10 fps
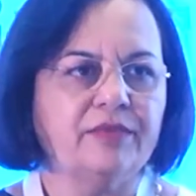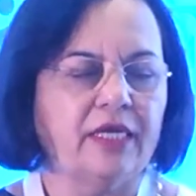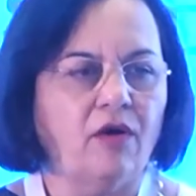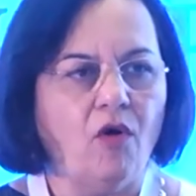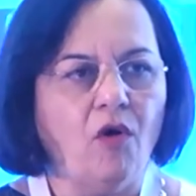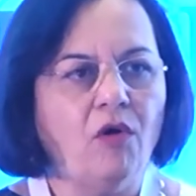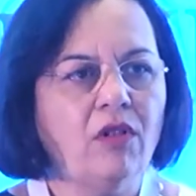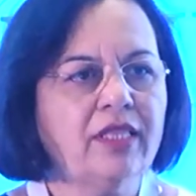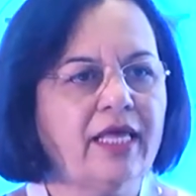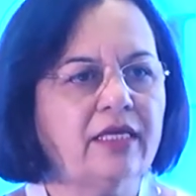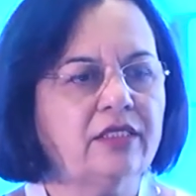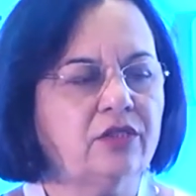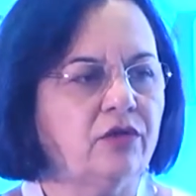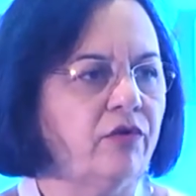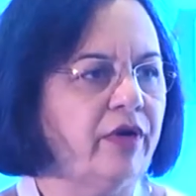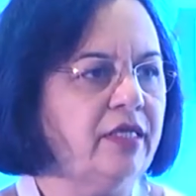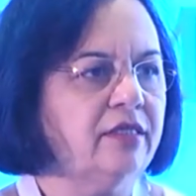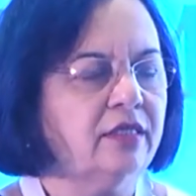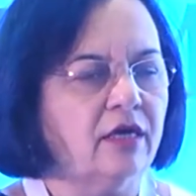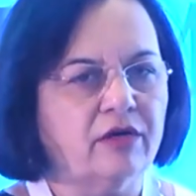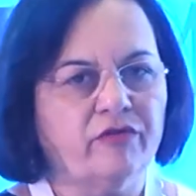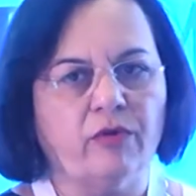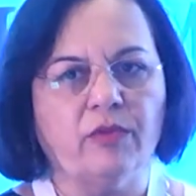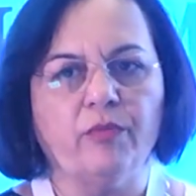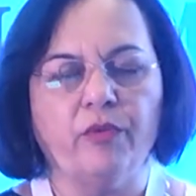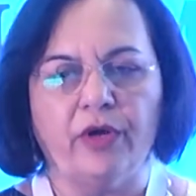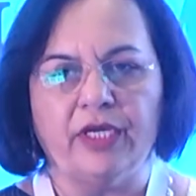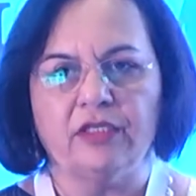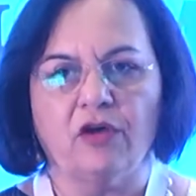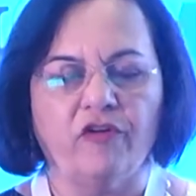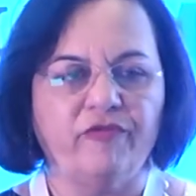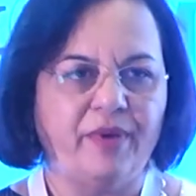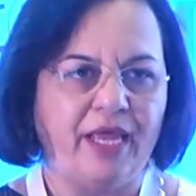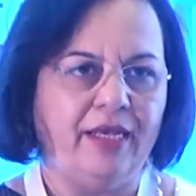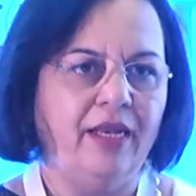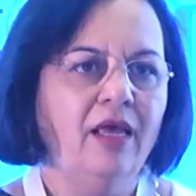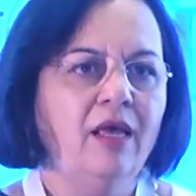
and all their stories start from a point of pain,